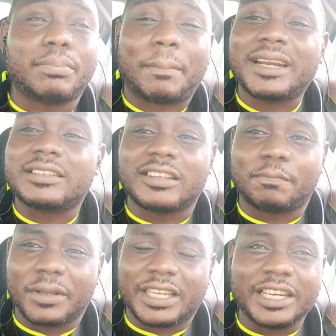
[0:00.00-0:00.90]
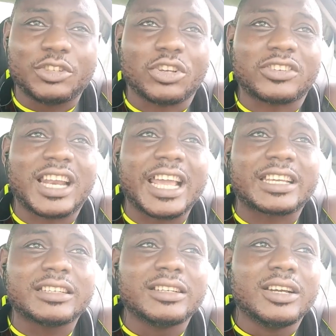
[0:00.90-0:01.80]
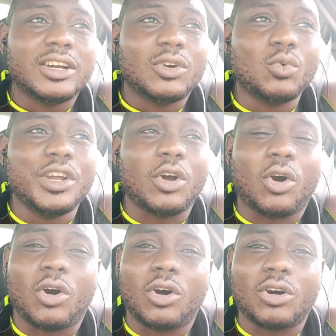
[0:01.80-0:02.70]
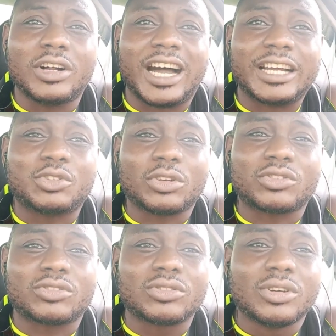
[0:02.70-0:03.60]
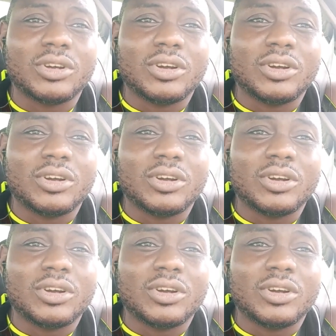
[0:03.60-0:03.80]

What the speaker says: Papa deceived Pekin. It's just like we all are just